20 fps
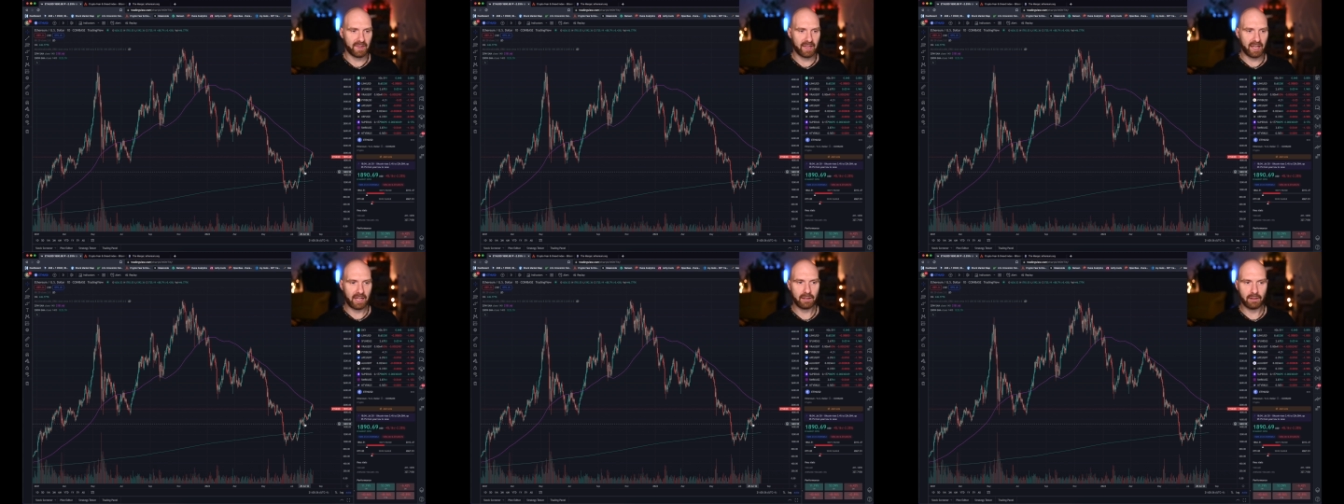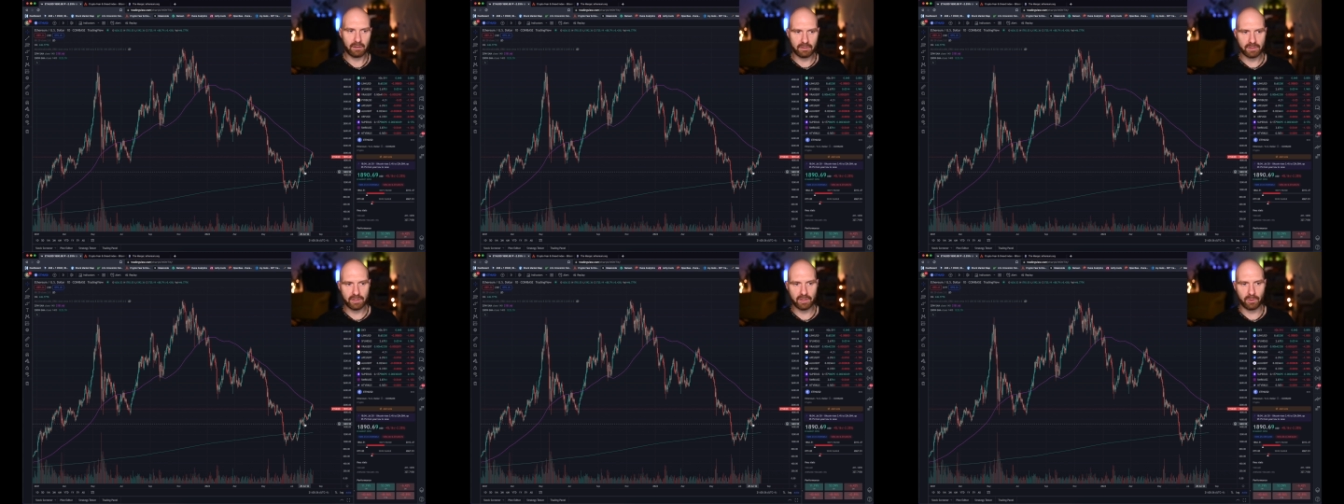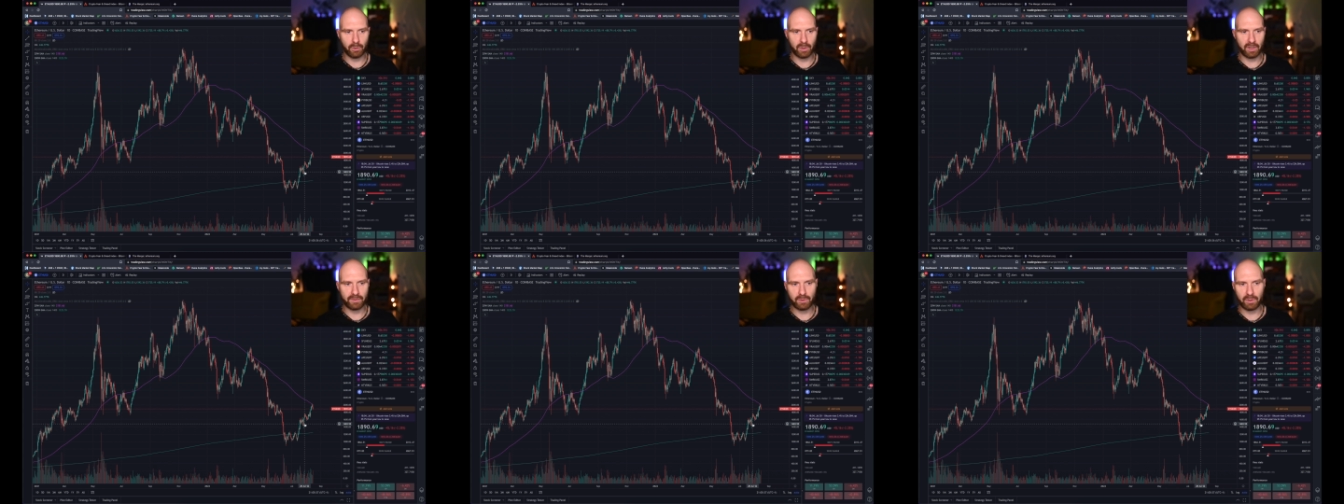And also
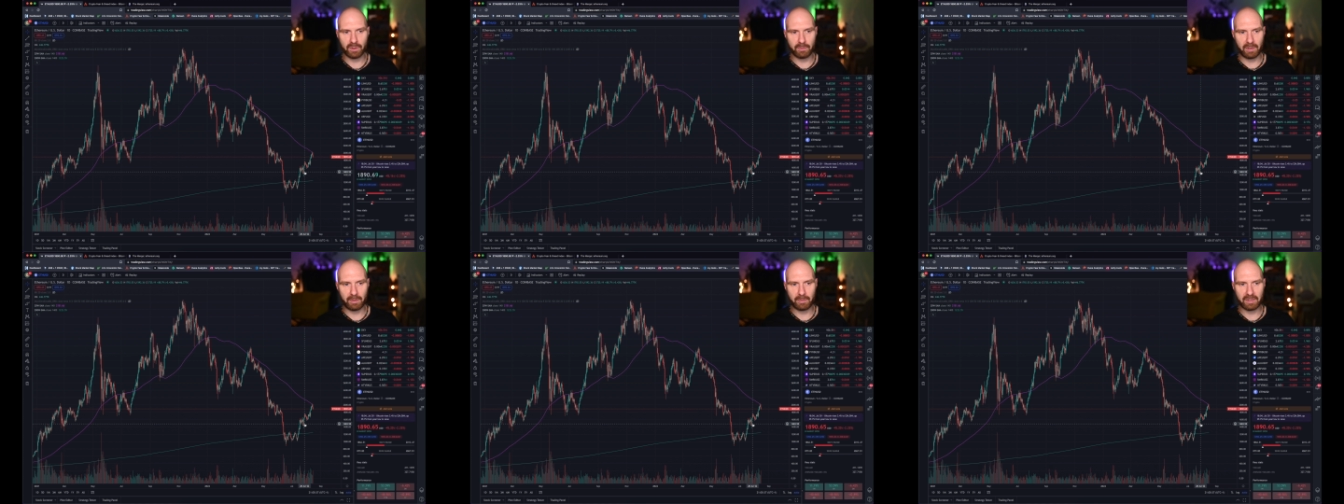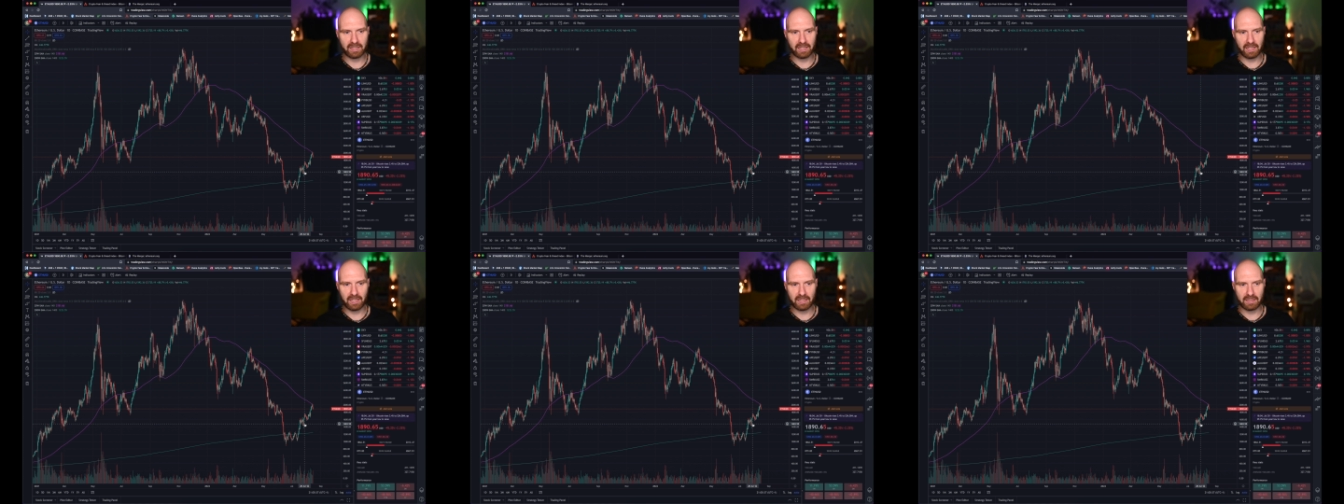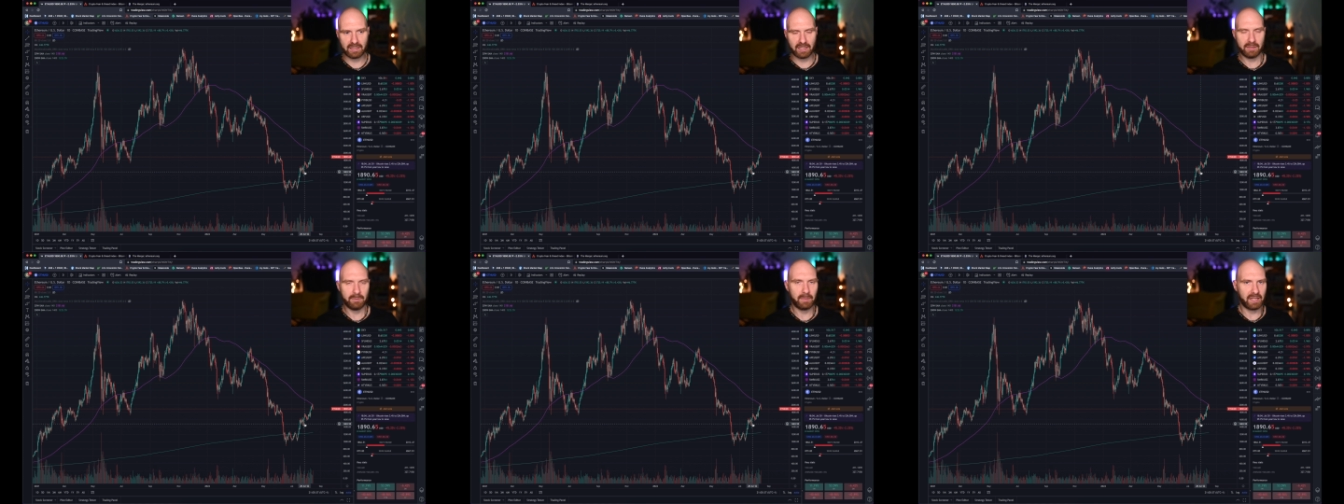we have to remember
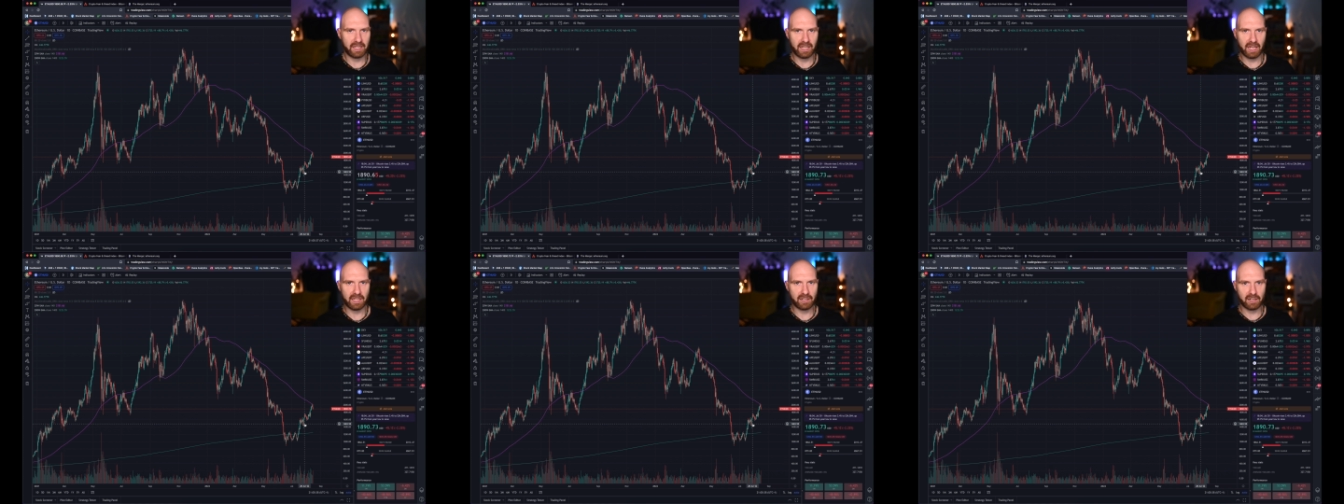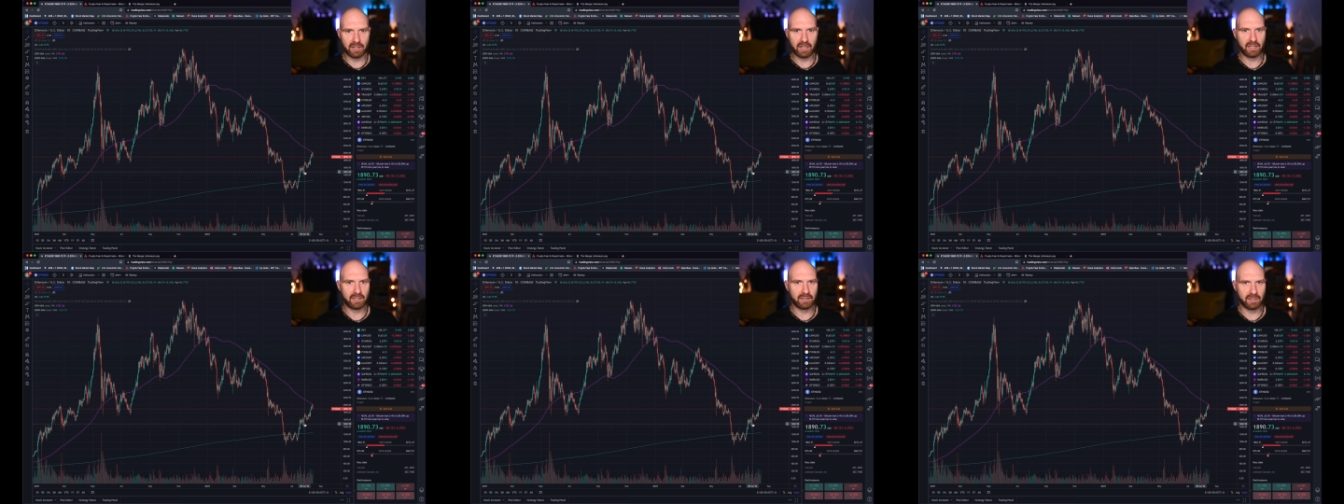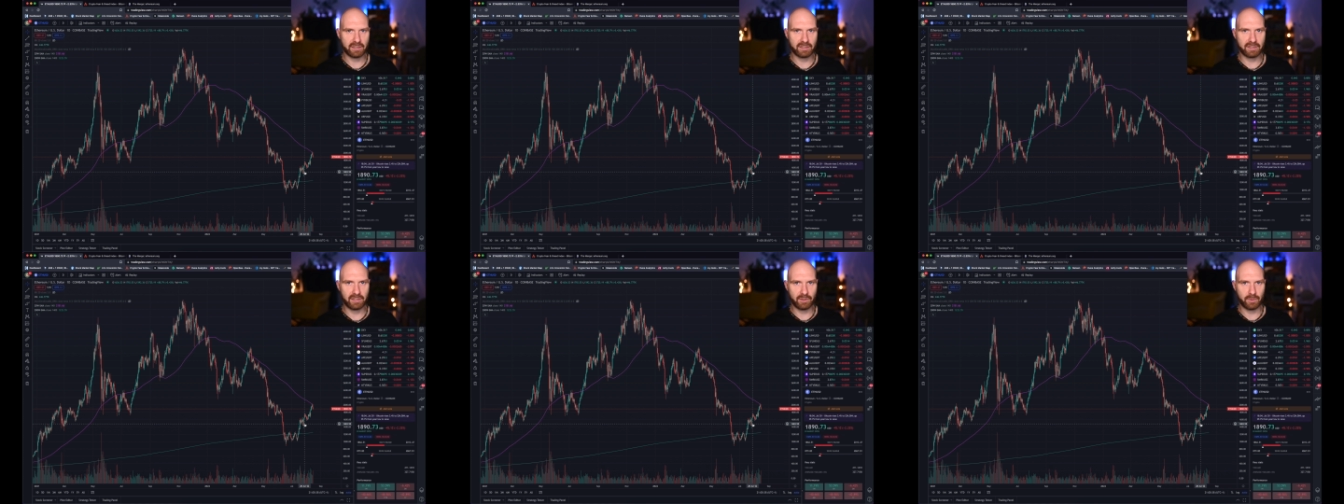that in many other
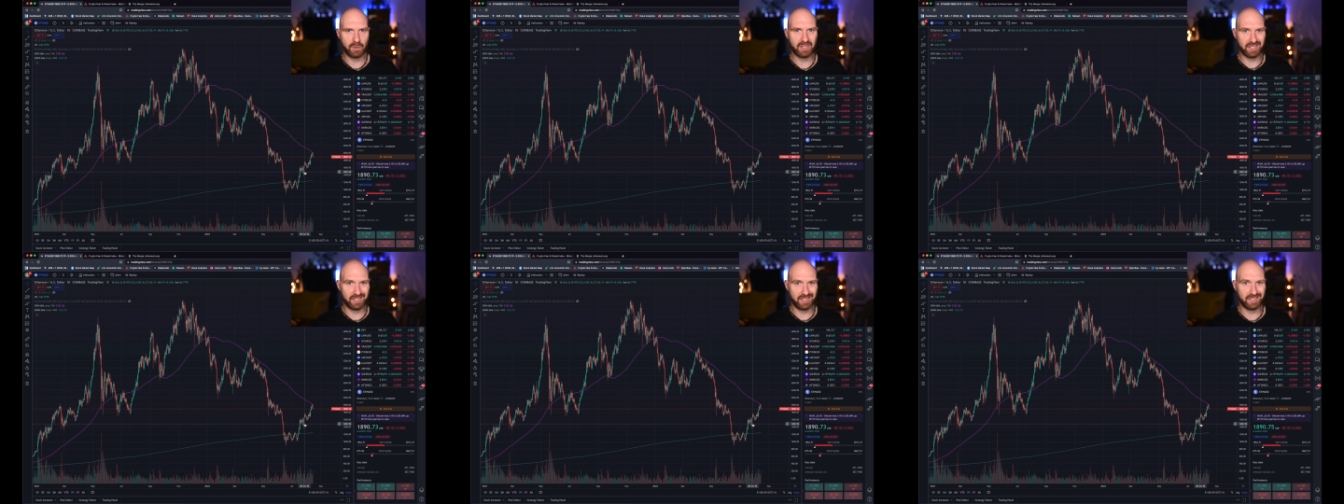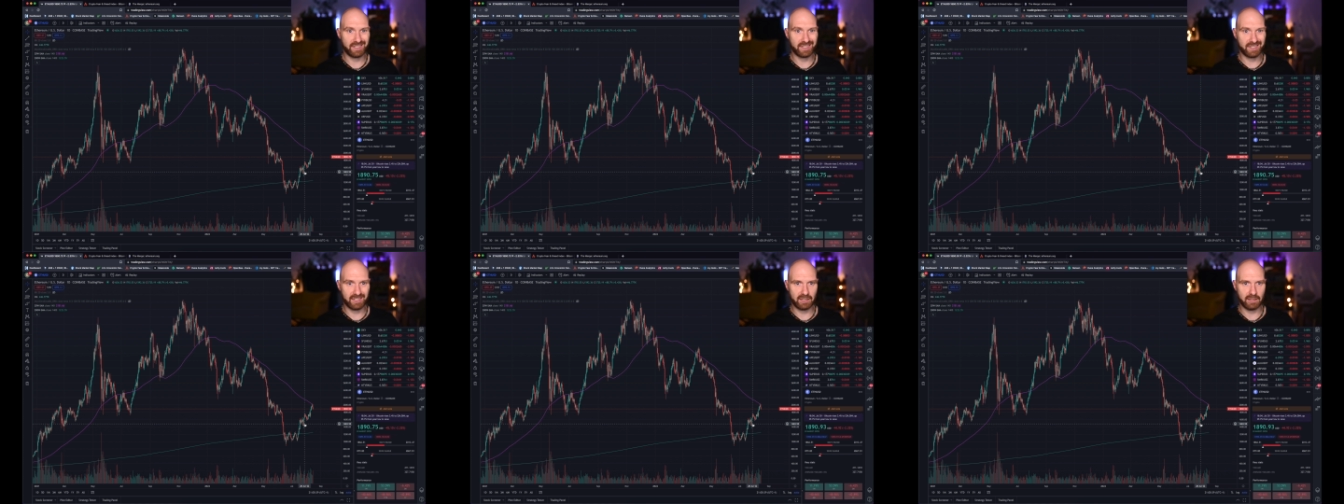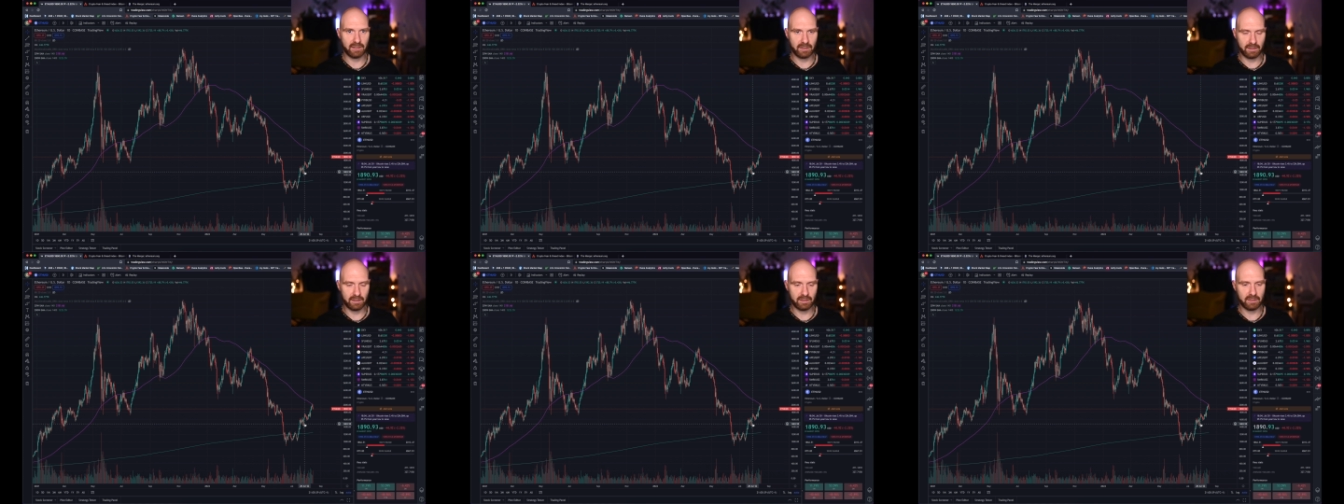countries situation is
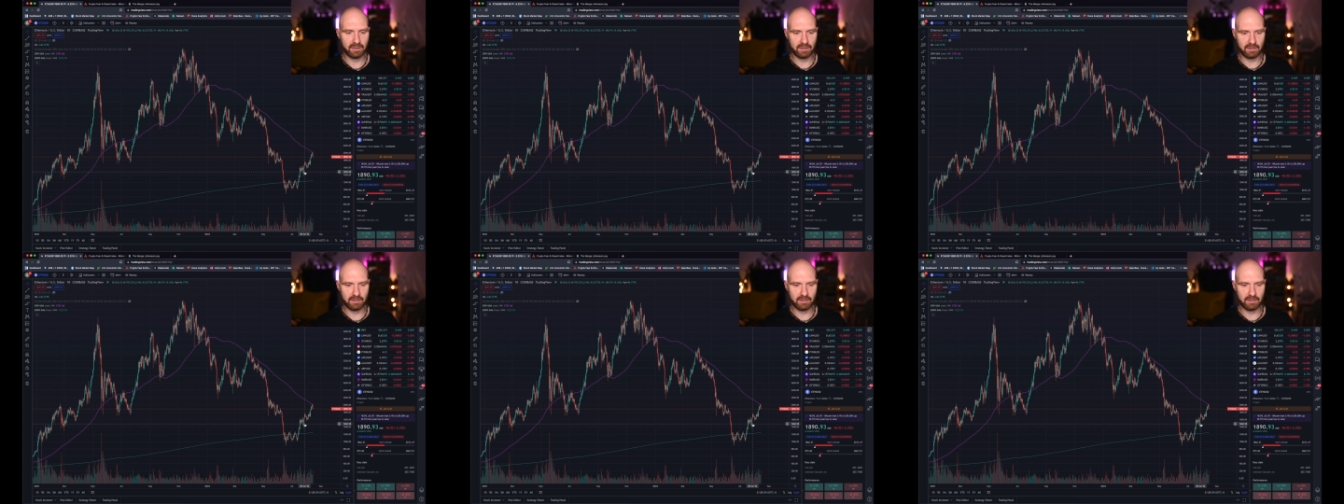still